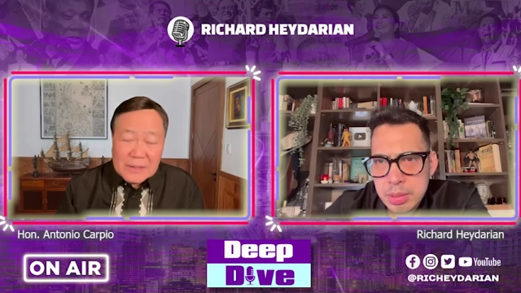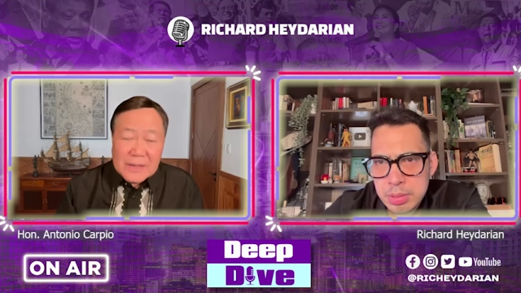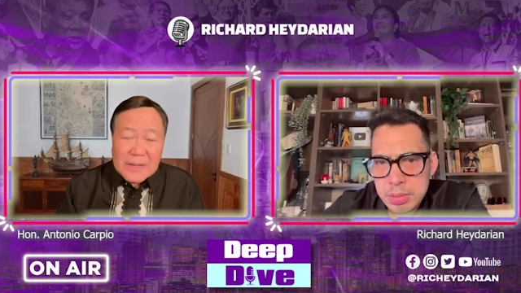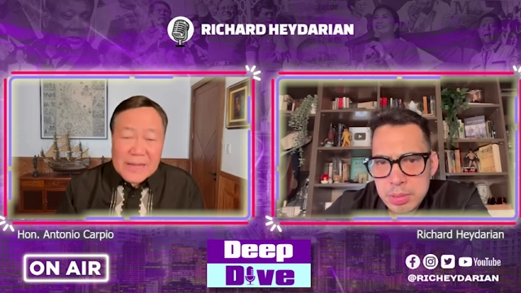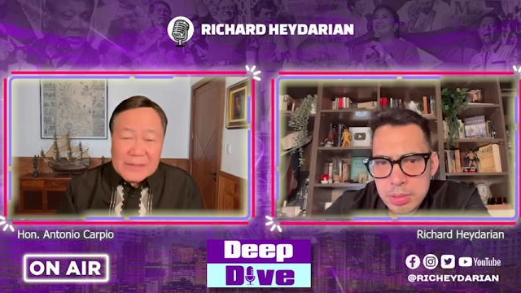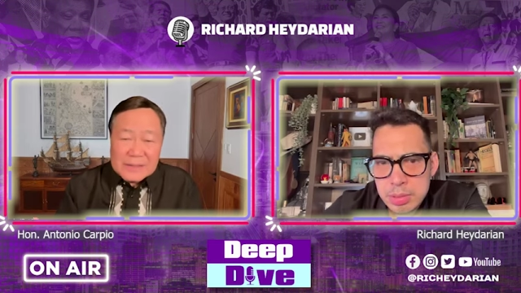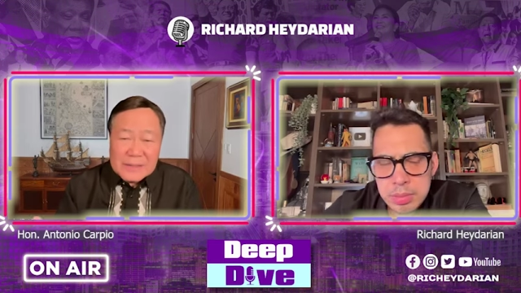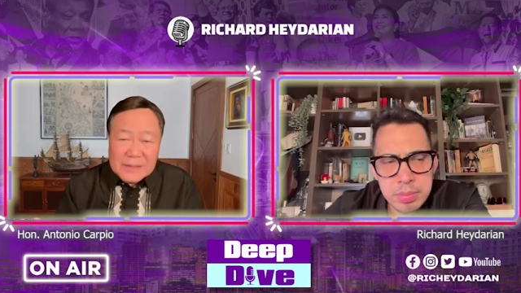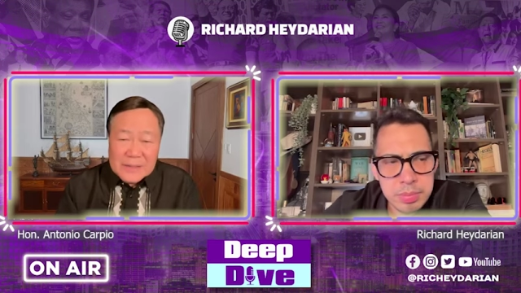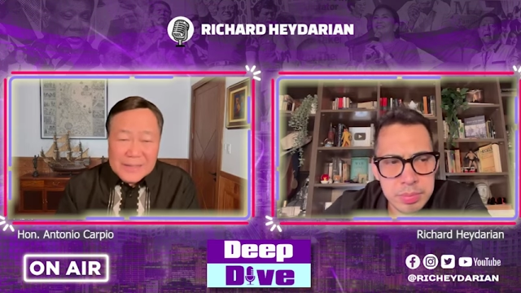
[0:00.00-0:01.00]
Speaker 1: And
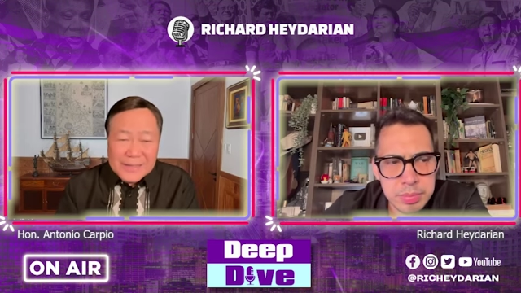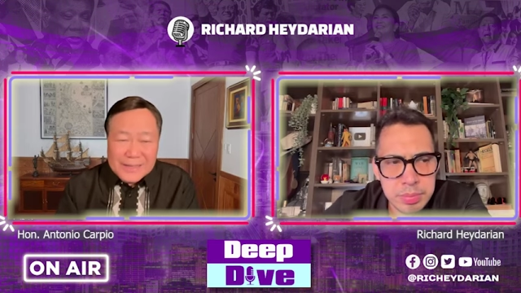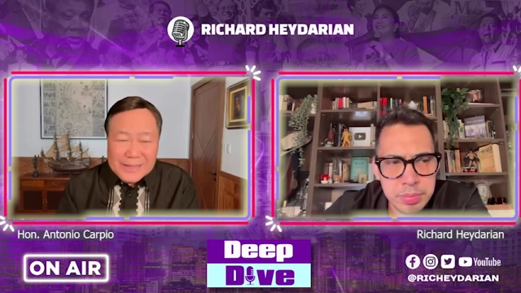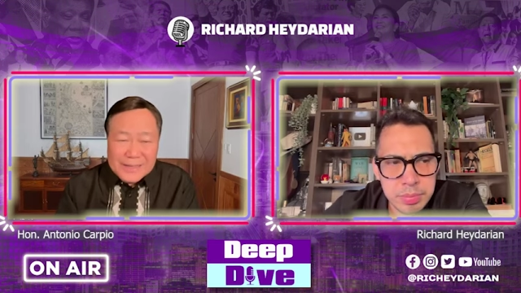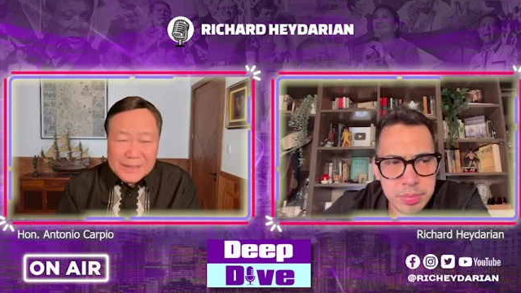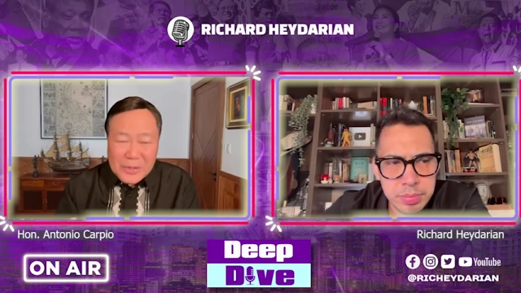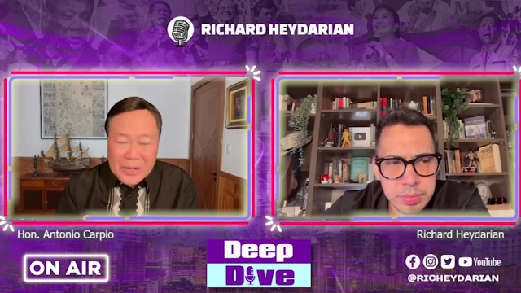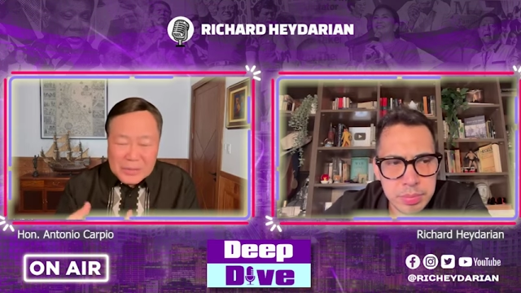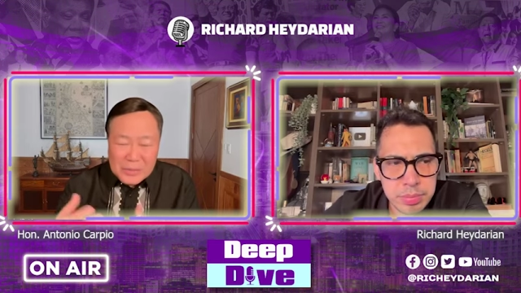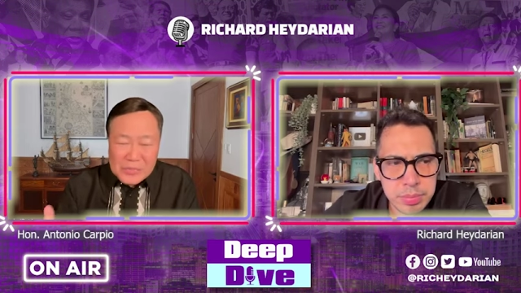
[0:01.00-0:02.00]
you
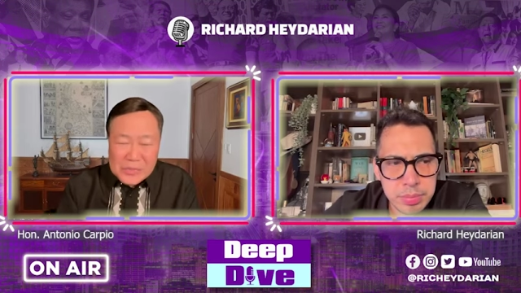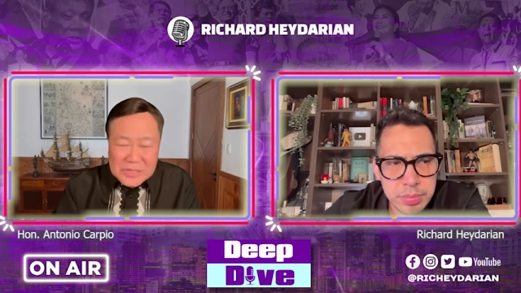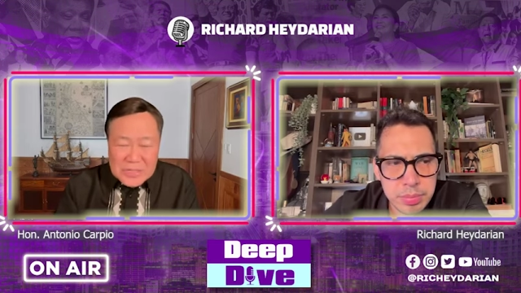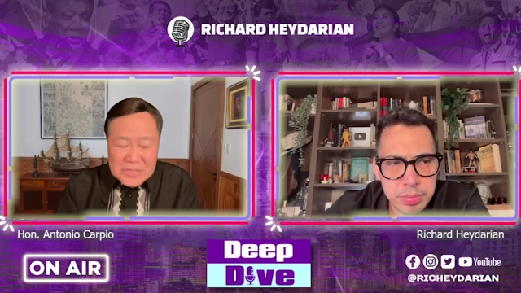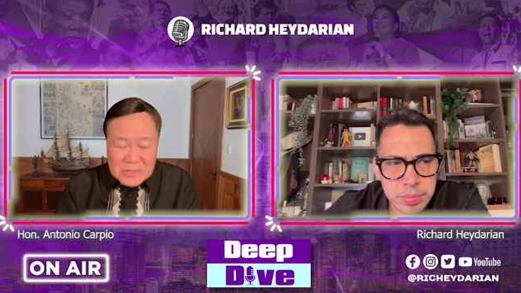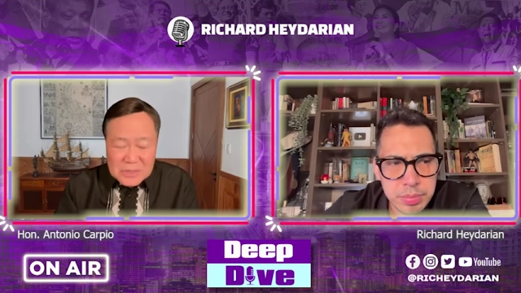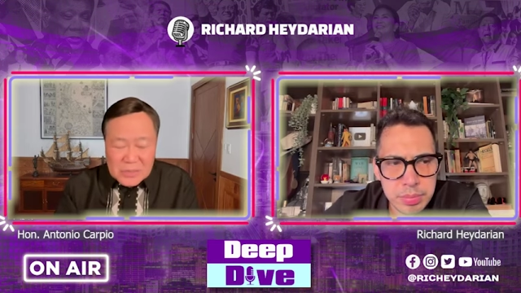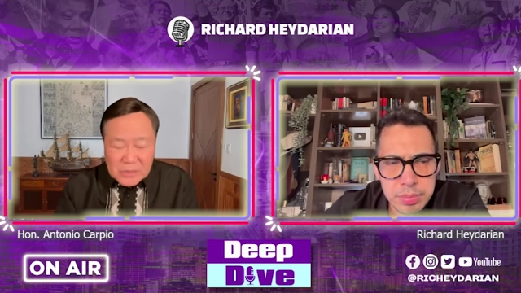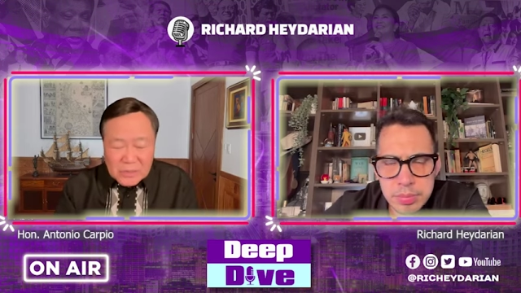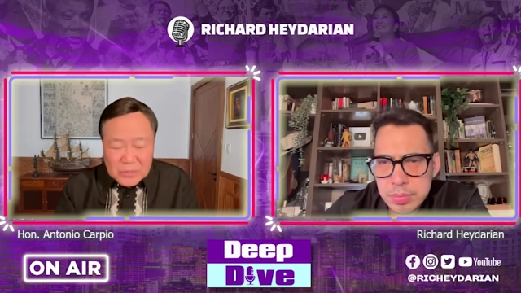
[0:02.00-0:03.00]
can do this
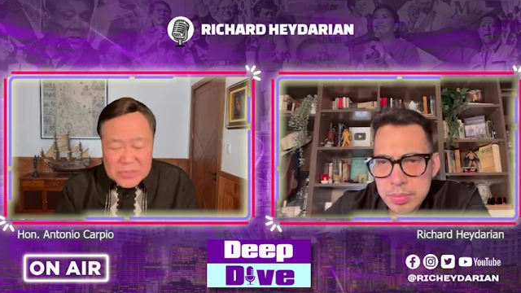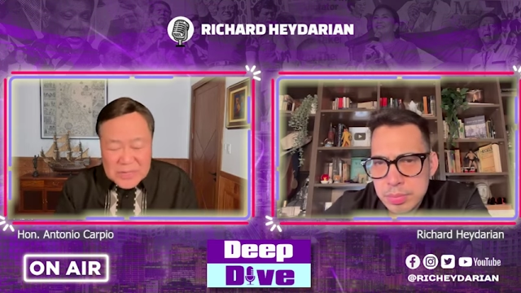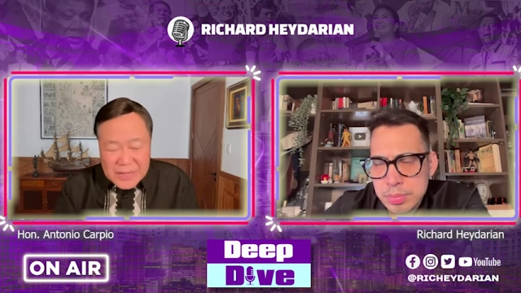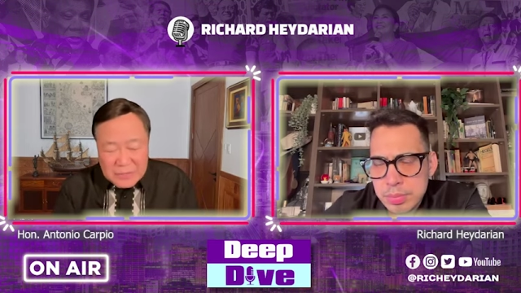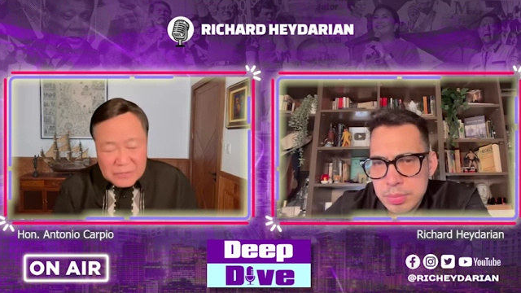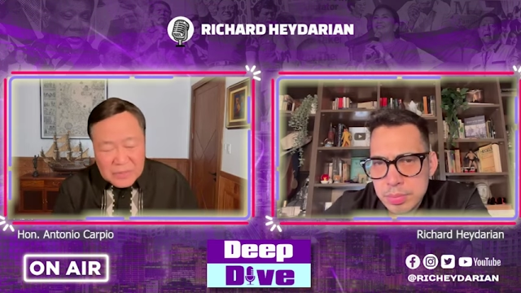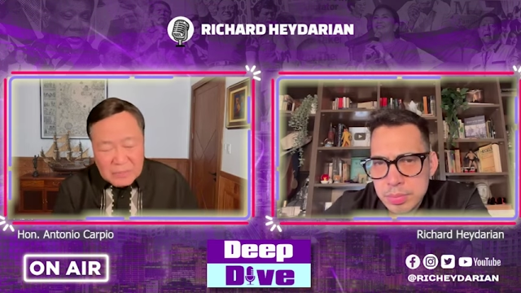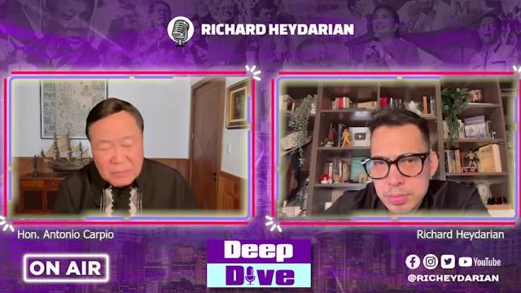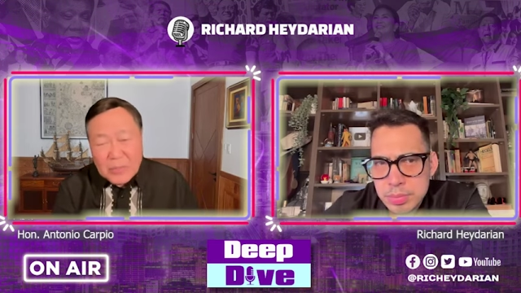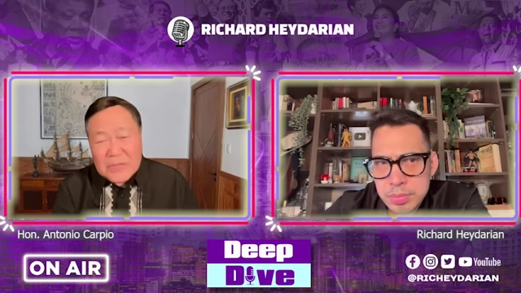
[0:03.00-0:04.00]
to save the
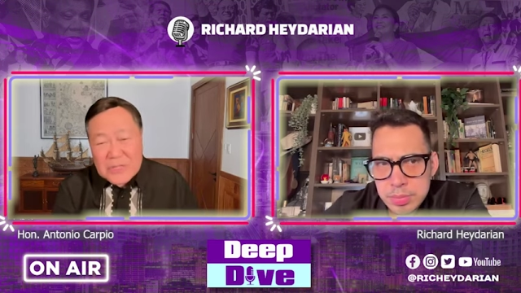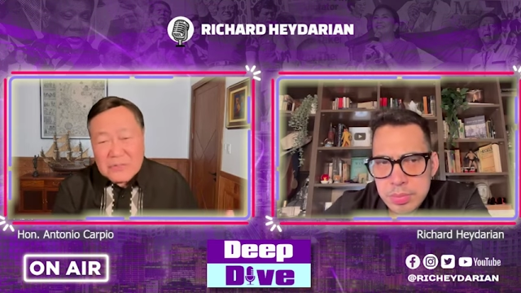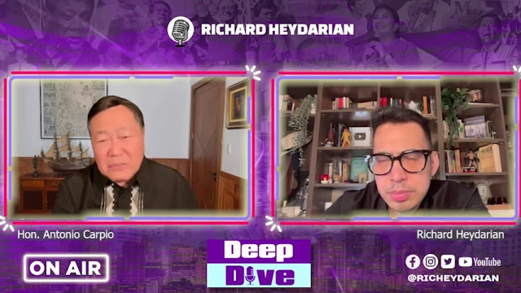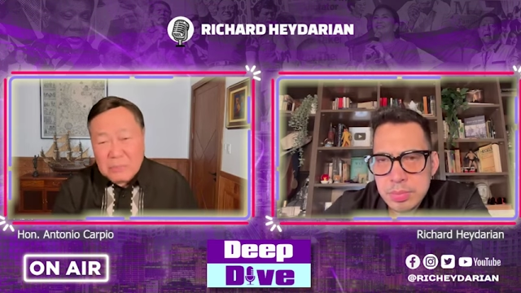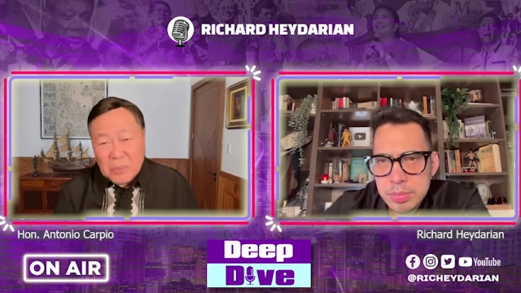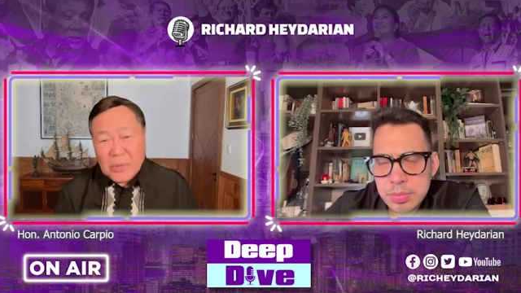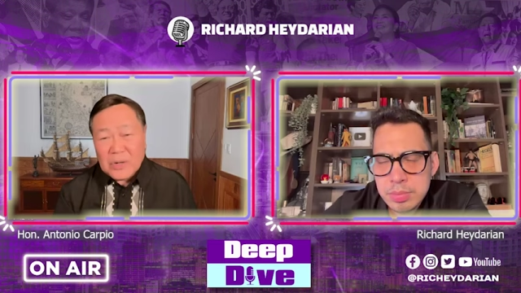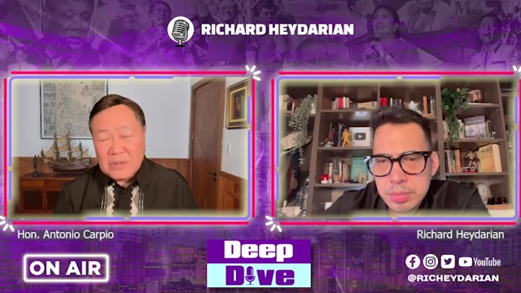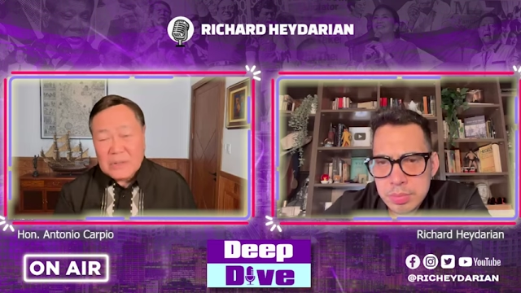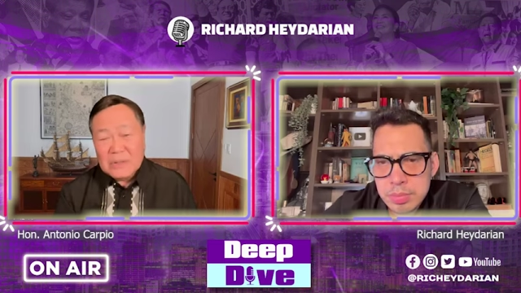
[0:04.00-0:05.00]
poorest of the poor.